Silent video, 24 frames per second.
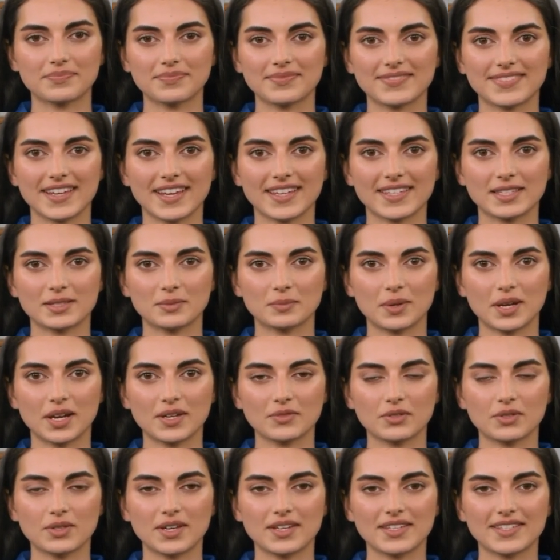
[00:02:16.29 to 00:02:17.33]
This
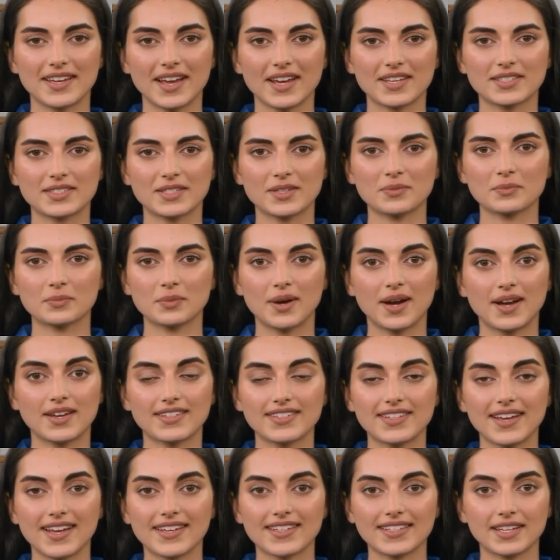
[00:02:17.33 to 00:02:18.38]
labor-intensive
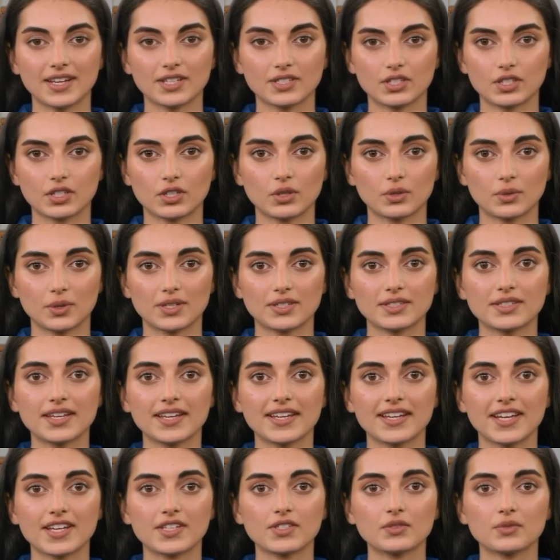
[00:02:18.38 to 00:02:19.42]
process ensures that
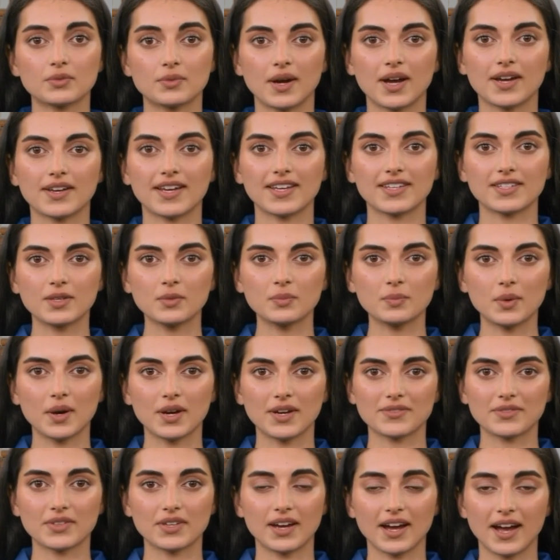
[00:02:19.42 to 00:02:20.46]
each rug is a
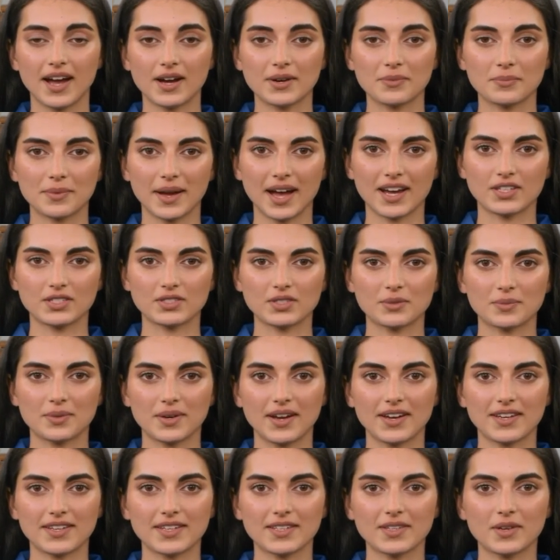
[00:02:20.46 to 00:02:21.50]
one-of-a-kind
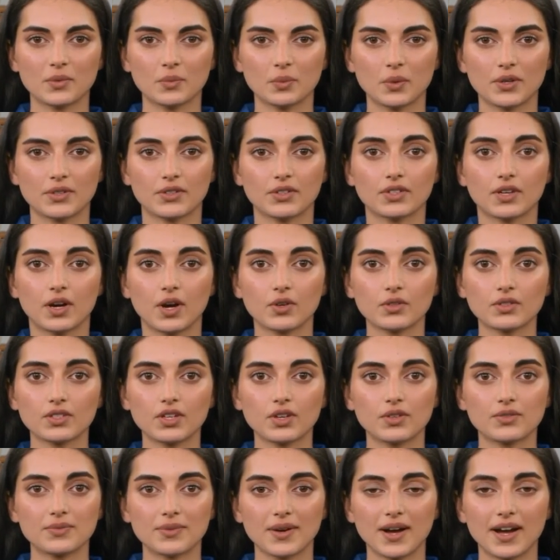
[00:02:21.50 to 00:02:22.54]
masterpiece, with no
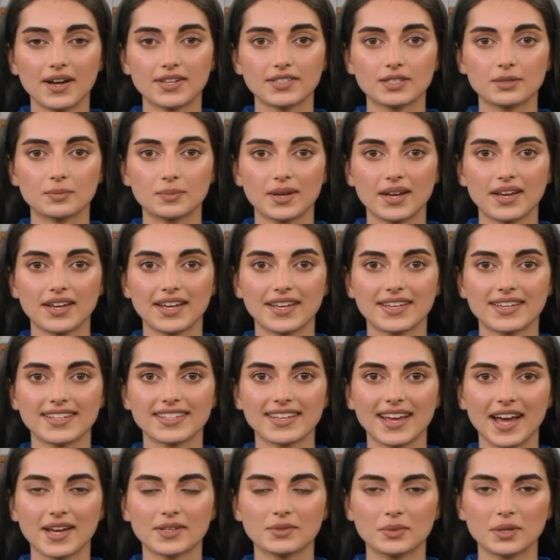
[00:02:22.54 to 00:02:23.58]
two rugs being
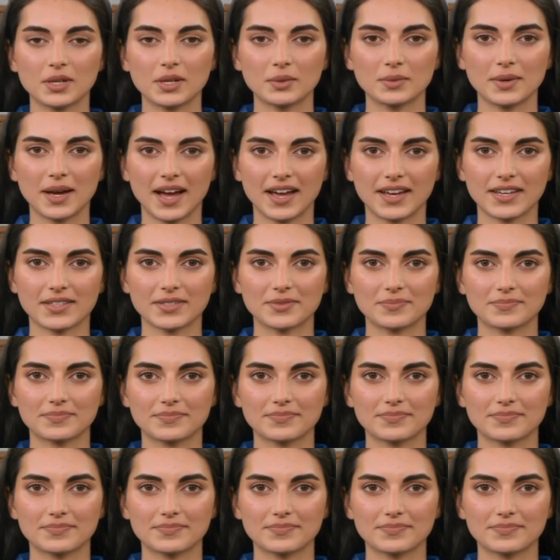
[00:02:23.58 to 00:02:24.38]
exactly alike